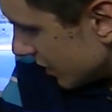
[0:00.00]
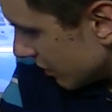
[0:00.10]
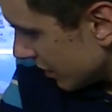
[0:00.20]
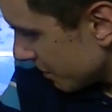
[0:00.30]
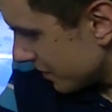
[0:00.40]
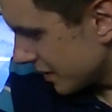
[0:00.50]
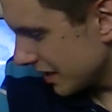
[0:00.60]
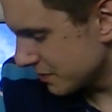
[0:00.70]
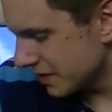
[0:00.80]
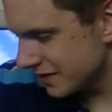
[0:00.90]
Well,
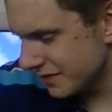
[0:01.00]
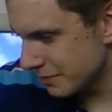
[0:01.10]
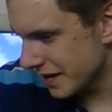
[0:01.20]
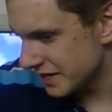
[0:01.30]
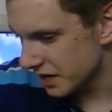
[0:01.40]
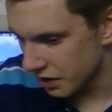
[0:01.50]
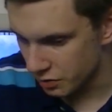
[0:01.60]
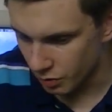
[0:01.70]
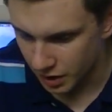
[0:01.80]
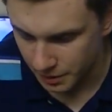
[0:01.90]
as many of you may
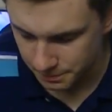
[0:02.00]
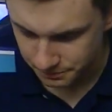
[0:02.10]
know,